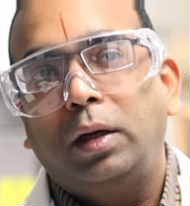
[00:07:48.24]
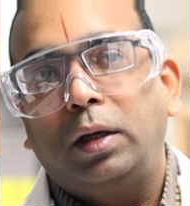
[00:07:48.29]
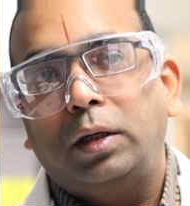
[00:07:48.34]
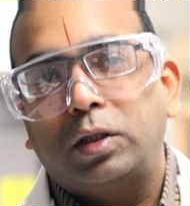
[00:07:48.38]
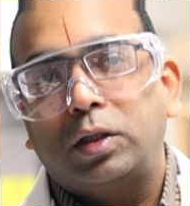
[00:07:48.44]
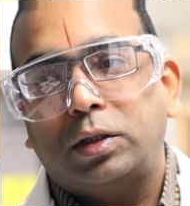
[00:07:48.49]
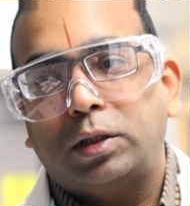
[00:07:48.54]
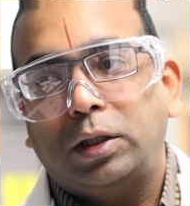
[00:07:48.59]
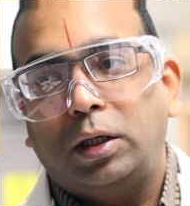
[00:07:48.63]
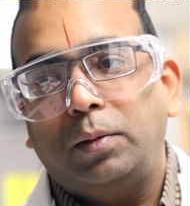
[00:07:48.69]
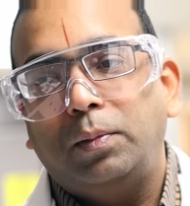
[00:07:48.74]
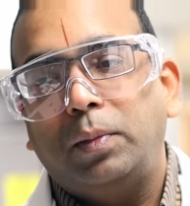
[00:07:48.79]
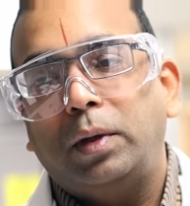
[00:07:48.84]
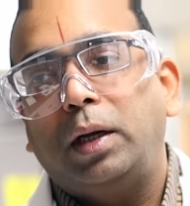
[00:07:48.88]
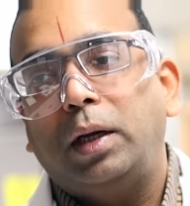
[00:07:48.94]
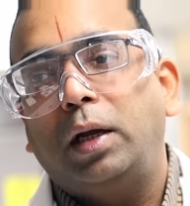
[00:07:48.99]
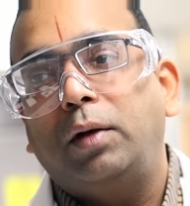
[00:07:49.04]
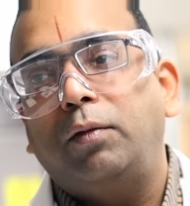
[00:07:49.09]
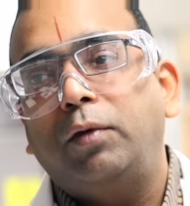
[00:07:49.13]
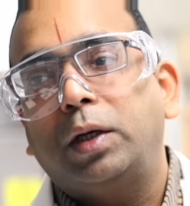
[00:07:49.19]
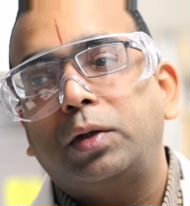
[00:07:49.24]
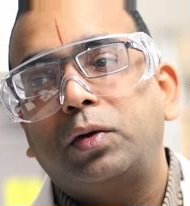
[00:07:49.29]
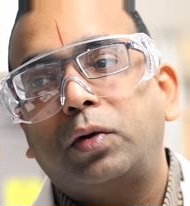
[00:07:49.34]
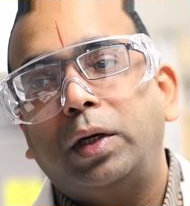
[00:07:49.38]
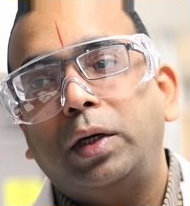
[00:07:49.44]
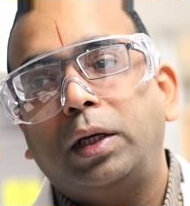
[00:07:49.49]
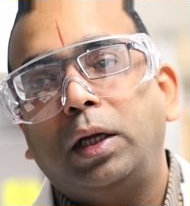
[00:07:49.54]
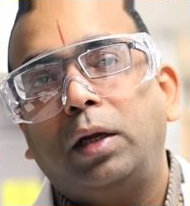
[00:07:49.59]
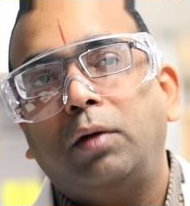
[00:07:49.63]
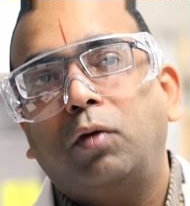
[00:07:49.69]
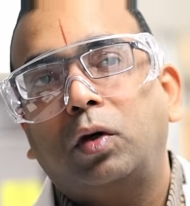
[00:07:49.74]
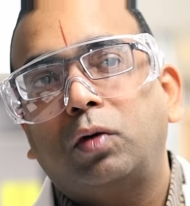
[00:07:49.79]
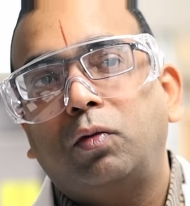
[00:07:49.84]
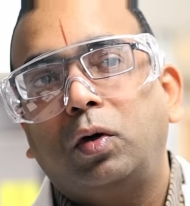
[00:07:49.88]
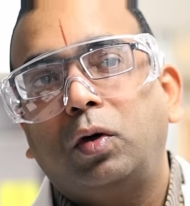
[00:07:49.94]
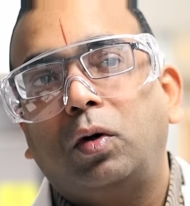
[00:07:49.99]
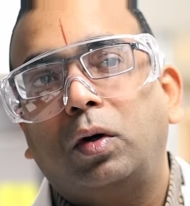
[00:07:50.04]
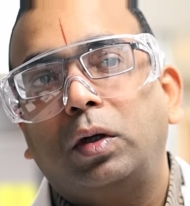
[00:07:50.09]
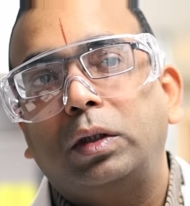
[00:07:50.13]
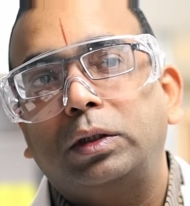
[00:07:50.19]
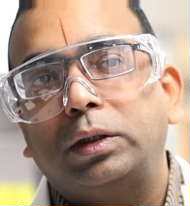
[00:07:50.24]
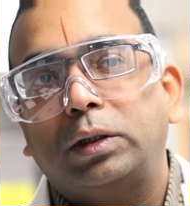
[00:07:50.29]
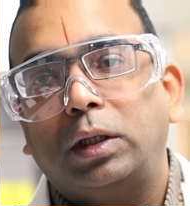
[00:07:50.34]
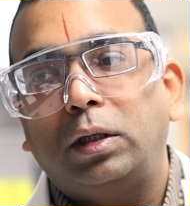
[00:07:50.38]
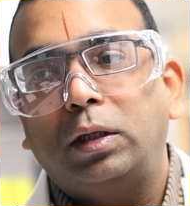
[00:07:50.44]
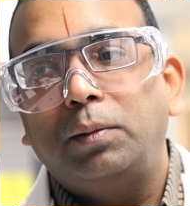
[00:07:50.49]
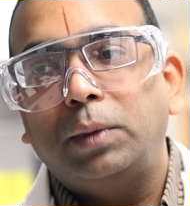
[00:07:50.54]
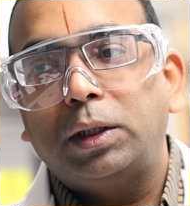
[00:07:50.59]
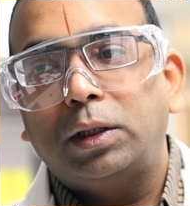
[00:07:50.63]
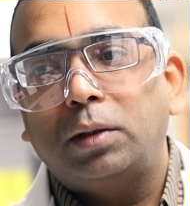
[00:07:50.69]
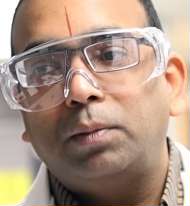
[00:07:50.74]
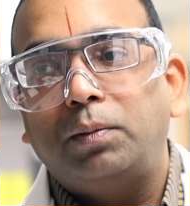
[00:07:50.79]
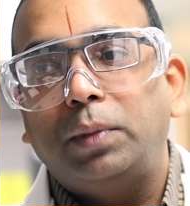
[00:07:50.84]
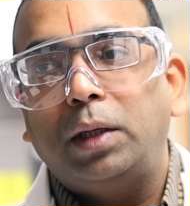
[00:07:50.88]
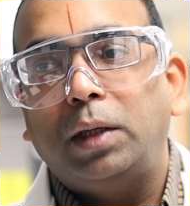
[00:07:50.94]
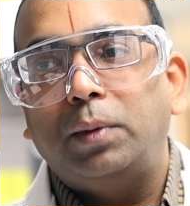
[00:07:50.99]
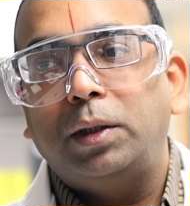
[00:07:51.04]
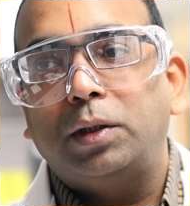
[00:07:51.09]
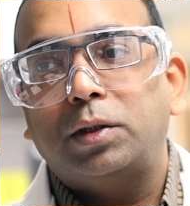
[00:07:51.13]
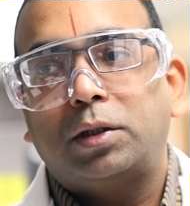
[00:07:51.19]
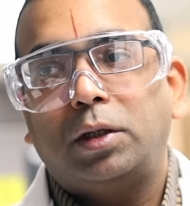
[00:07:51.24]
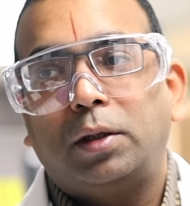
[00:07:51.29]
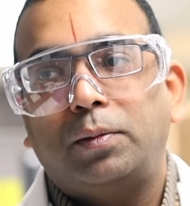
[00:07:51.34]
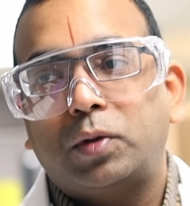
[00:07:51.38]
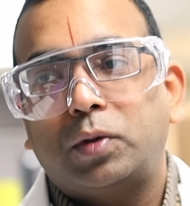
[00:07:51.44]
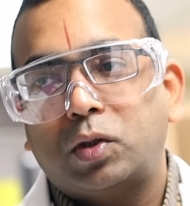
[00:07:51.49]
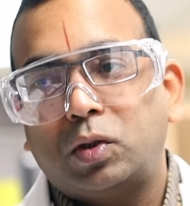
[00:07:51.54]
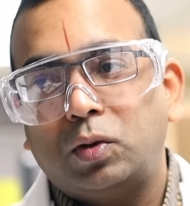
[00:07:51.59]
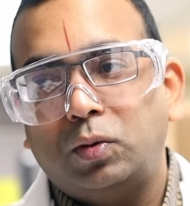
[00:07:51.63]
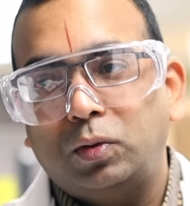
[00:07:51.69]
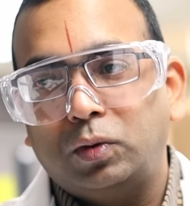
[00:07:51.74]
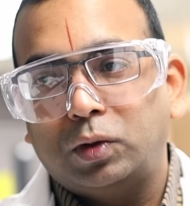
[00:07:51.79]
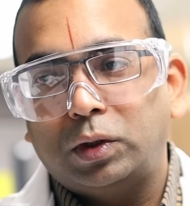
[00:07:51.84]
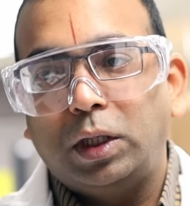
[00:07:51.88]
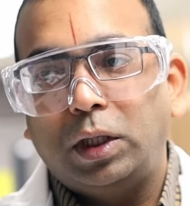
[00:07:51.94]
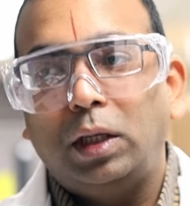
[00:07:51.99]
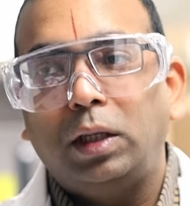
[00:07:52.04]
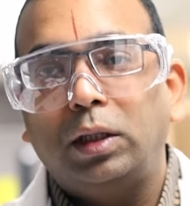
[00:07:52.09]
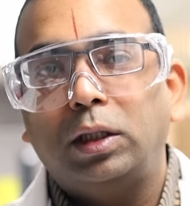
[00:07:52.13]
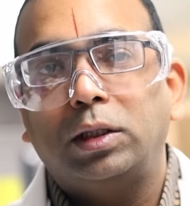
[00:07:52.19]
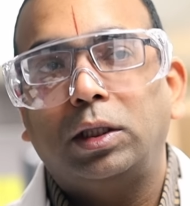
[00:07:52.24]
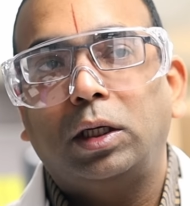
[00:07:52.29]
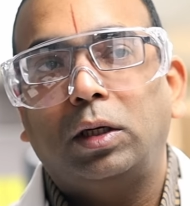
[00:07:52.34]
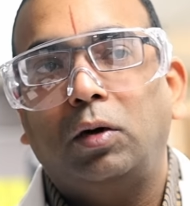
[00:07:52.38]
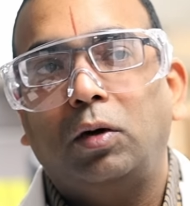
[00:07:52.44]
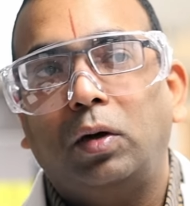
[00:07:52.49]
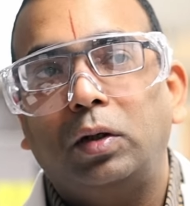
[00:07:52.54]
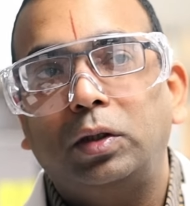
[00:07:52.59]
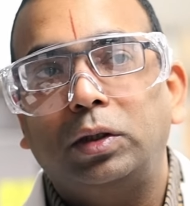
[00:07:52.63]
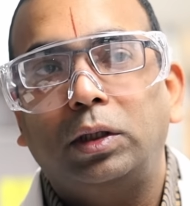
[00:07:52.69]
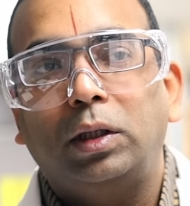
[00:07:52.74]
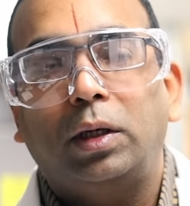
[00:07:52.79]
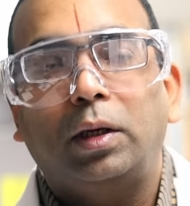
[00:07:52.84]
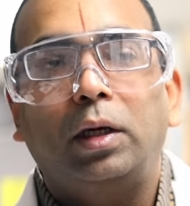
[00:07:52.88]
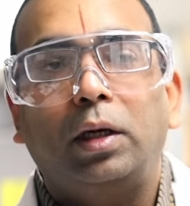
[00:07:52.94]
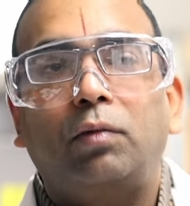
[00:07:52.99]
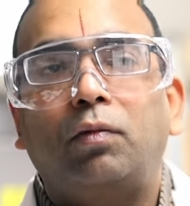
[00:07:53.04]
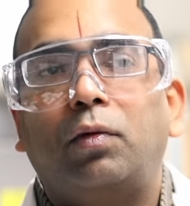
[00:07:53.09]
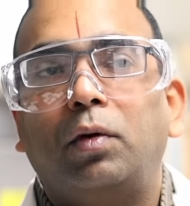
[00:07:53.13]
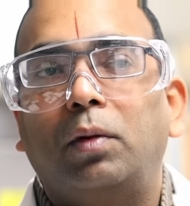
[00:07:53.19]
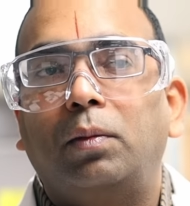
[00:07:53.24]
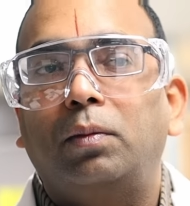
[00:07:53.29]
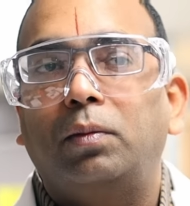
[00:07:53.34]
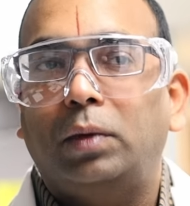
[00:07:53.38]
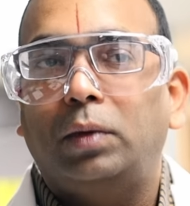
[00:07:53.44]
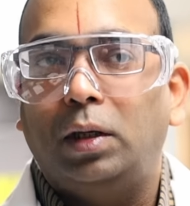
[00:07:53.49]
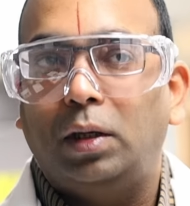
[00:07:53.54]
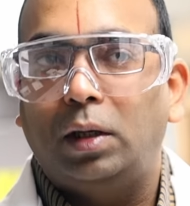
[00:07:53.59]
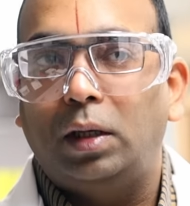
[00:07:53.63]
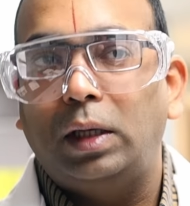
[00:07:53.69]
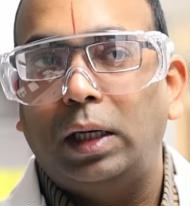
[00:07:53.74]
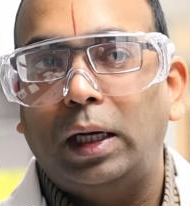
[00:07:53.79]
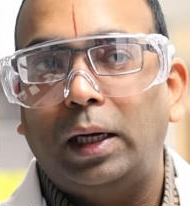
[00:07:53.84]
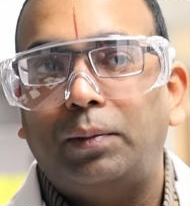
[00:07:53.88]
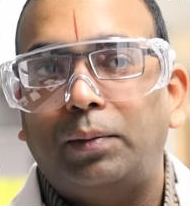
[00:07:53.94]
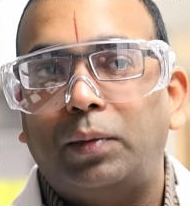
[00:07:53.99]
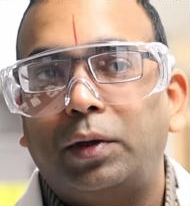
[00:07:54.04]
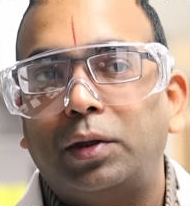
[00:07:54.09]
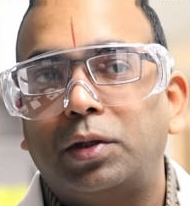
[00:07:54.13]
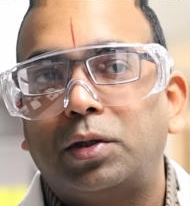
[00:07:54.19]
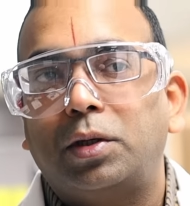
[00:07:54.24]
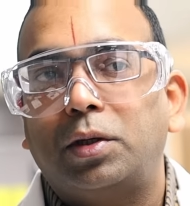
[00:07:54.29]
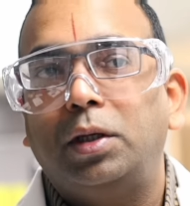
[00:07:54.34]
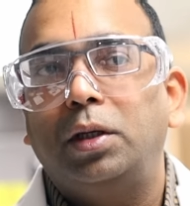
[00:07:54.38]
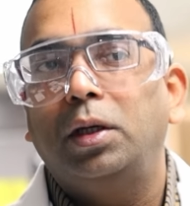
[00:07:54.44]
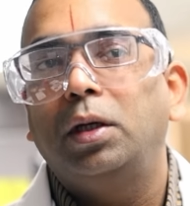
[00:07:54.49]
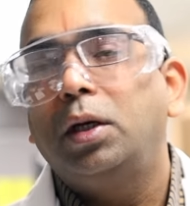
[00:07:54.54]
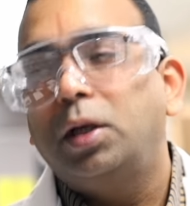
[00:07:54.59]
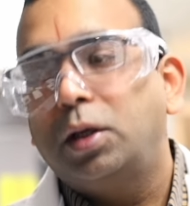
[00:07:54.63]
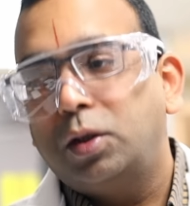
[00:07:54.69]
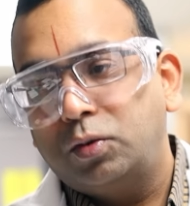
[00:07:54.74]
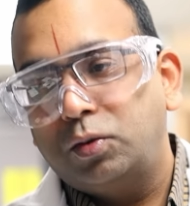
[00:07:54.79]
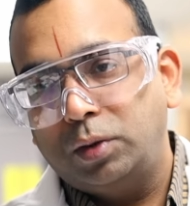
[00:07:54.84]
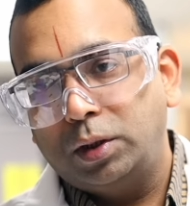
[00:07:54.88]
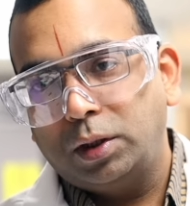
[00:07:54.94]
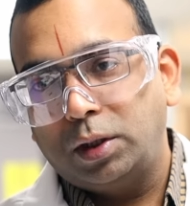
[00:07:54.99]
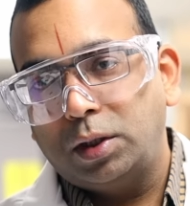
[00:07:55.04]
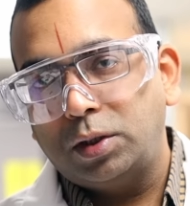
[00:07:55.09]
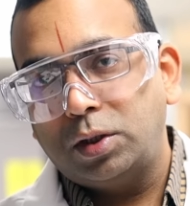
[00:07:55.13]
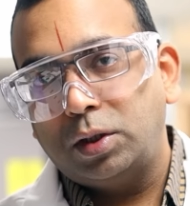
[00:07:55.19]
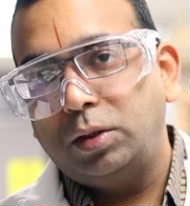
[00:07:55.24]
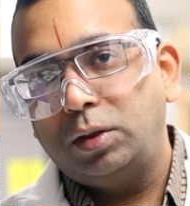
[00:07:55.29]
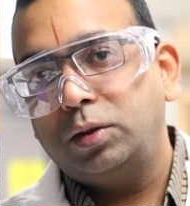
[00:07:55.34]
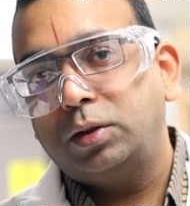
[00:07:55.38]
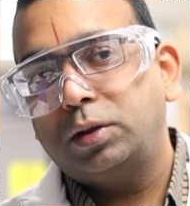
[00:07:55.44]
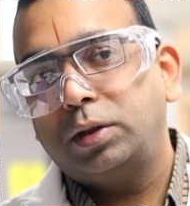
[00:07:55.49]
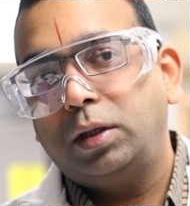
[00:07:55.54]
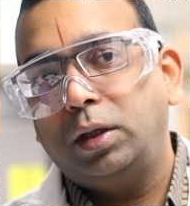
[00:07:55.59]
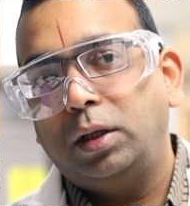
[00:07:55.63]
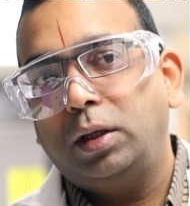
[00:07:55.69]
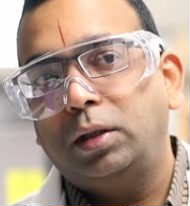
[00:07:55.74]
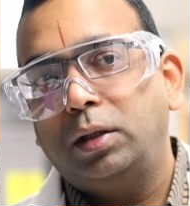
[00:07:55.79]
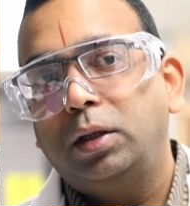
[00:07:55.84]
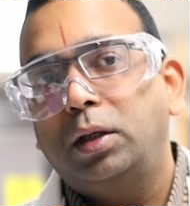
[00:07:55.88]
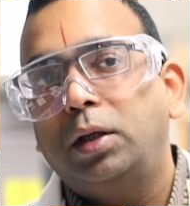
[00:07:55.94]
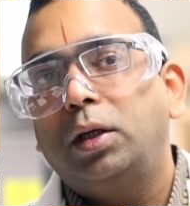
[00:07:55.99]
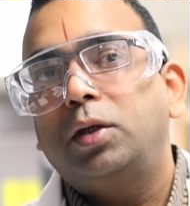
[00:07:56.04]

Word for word: step, and we are taking what we call is the limited baby steps to scale the technology right from uh, laboratory to a continuous scale